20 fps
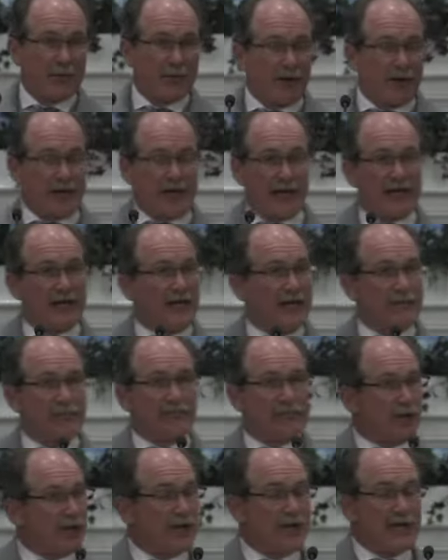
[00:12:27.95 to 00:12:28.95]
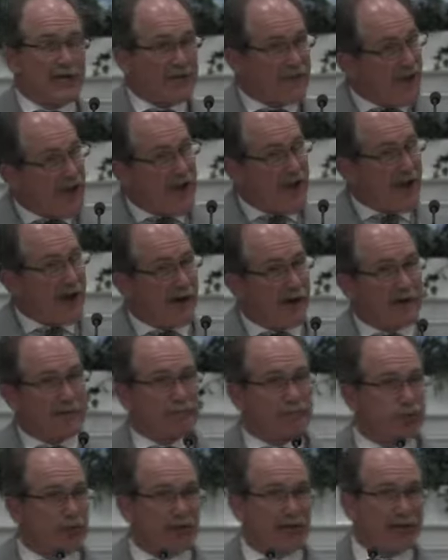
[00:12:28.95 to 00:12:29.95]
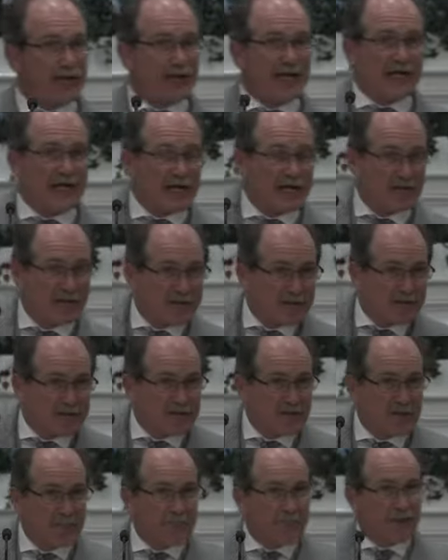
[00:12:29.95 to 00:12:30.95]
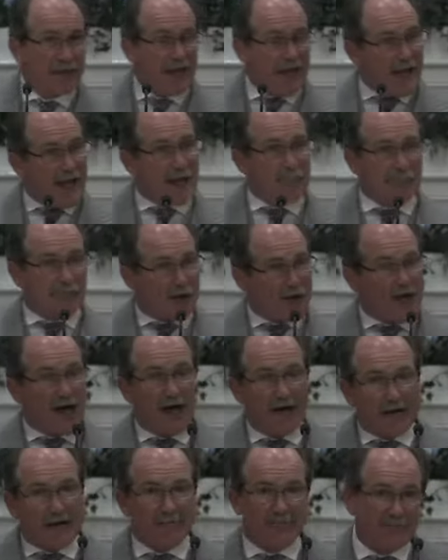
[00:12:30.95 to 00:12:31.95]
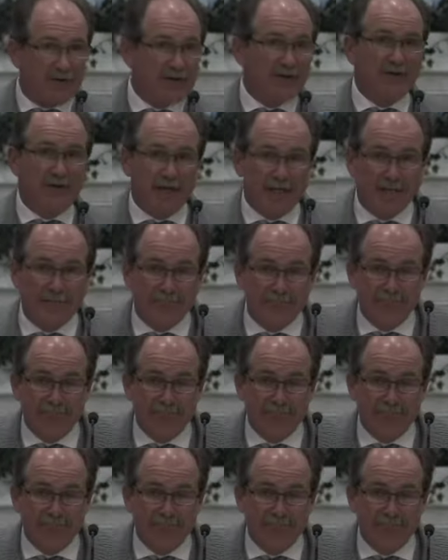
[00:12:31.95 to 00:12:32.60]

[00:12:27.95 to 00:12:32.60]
but it doesn't breathe air, it breathes embryonic fluid.